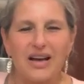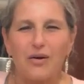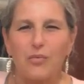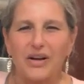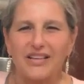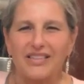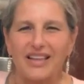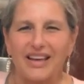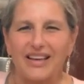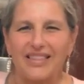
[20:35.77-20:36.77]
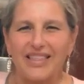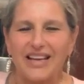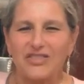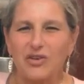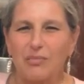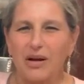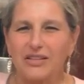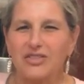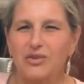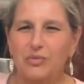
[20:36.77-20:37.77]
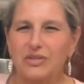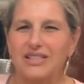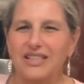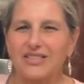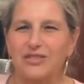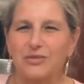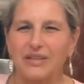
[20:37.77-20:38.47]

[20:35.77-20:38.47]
what you think. Thanks so much. We'll see you soon.